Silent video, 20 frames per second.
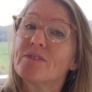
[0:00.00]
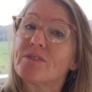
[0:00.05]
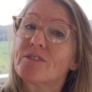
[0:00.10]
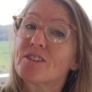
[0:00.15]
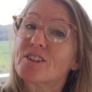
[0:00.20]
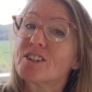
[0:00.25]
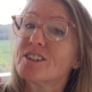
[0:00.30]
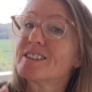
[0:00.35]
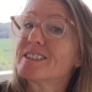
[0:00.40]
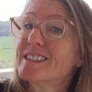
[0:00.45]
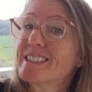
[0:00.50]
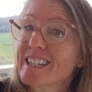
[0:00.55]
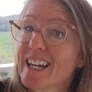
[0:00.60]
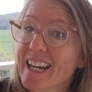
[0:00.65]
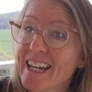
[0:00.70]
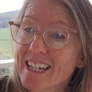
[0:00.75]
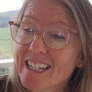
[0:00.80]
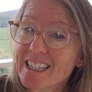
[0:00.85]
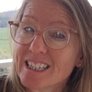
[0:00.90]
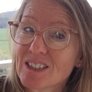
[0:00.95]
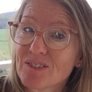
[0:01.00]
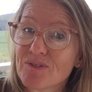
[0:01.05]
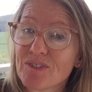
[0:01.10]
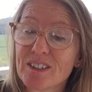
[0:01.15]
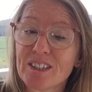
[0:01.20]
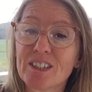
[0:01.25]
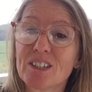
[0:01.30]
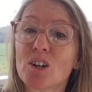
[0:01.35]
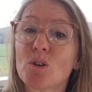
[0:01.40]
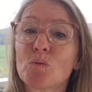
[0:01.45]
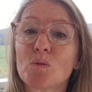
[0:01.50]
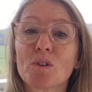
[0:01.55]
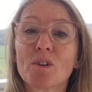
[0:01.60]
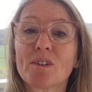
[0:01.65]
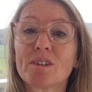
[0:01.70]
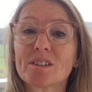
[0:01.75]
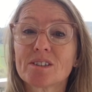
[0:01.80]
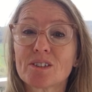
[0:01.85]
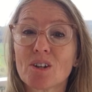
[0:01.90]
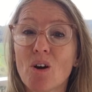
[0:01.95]
Today's video, we're going
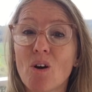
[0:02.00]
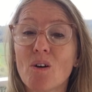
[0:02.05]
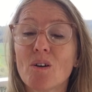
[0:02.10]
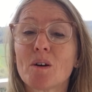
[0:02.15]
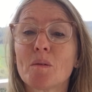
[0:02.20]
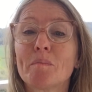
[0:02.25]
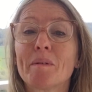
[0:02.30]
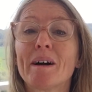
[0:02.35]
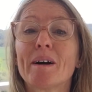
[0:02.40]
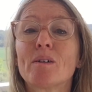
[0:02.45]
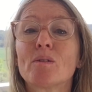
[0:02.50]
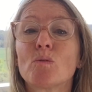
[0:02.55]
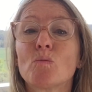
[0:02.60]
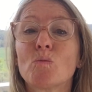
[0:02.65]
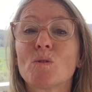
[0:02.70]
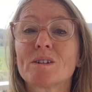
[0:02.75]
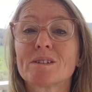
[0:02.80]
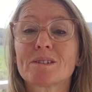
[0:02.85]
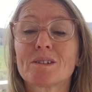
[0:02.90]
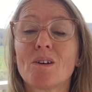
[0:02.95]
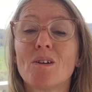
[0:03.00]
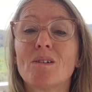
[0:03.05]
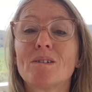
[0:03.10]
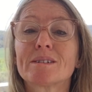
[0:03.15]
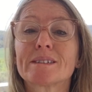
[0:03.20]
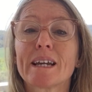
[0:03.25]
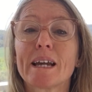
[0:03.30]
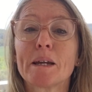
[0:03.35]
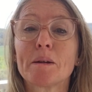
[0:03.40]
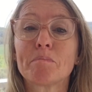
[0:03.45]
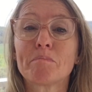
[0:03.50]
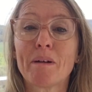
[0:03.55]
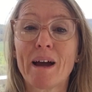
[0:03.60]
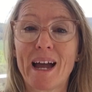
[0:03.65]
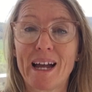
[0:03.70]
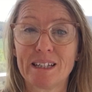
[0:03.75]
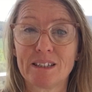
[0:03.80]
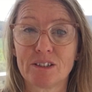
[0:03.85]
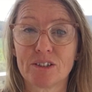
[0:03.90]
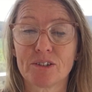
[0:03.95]
to talk about what's called a
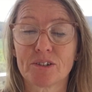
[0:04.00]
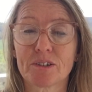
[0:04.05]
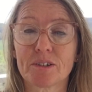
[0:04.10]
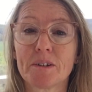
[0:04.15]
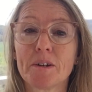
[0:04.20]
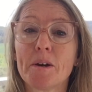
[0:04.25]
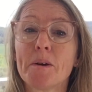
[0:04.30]
pantser.